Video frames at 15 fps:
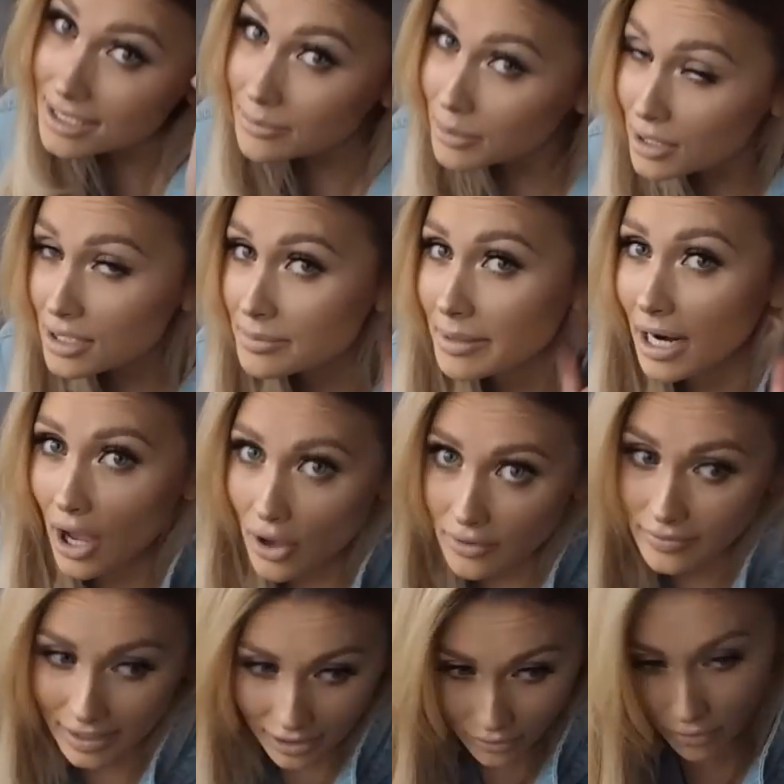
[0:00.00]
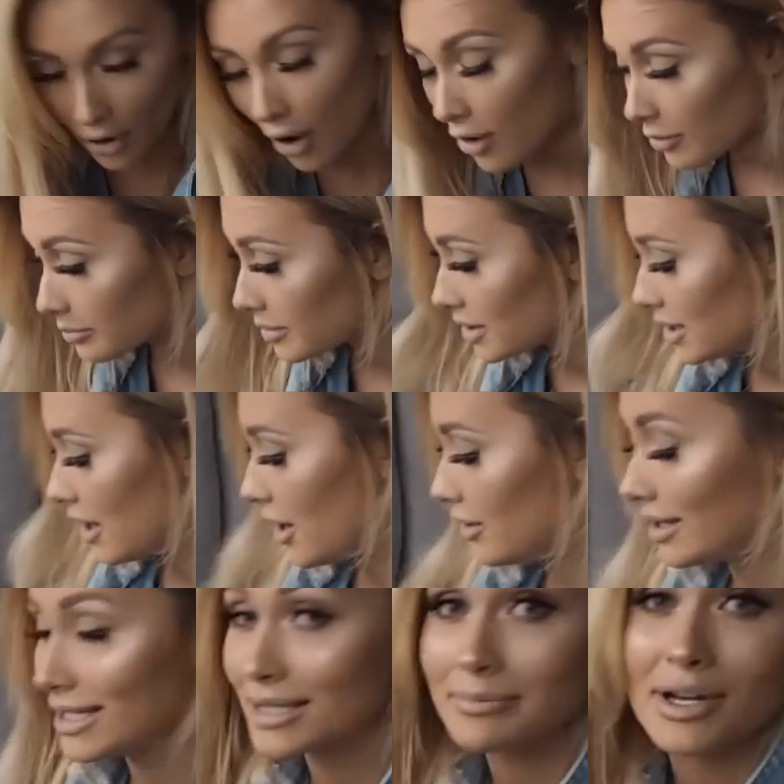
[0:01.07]
I want it to be like overly cropped. So
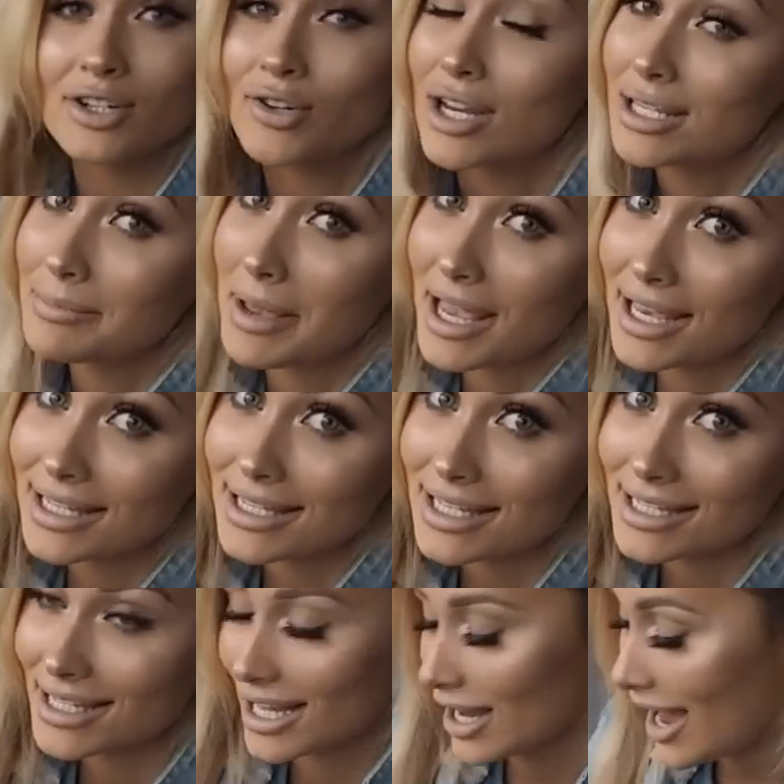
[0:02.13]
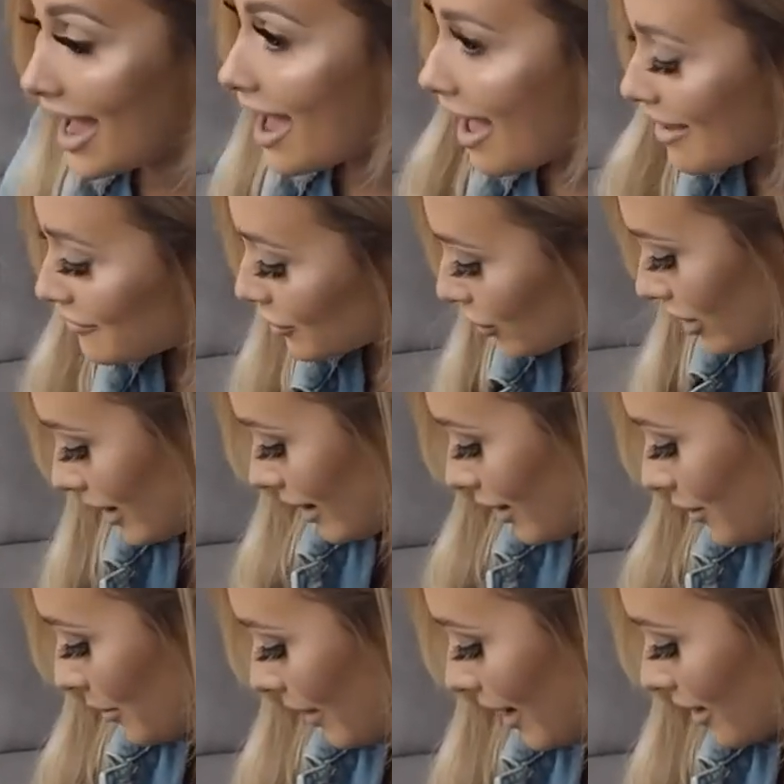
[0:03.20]
these are my dressmaking scissors. I cut
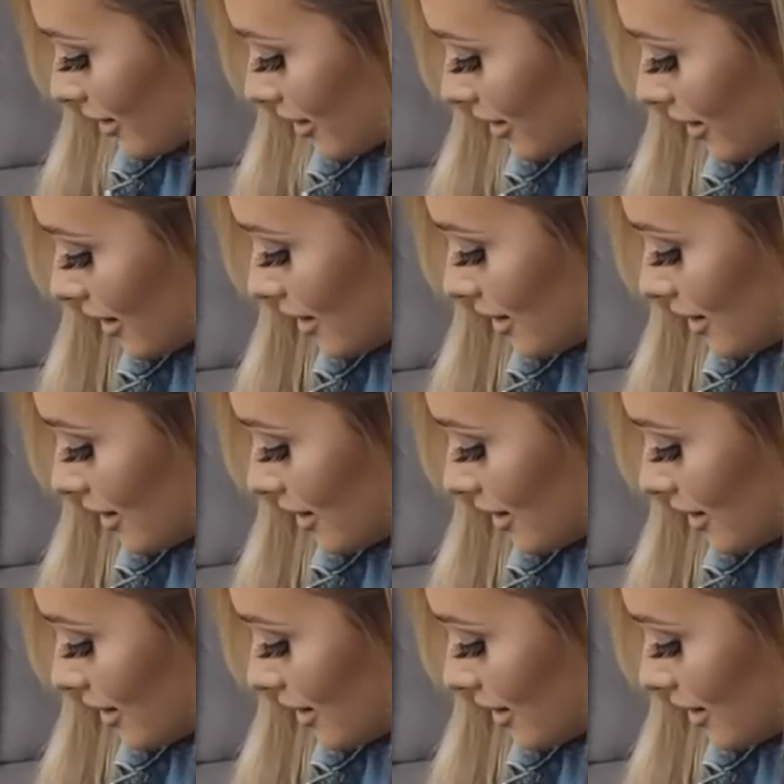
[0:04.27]
everything with.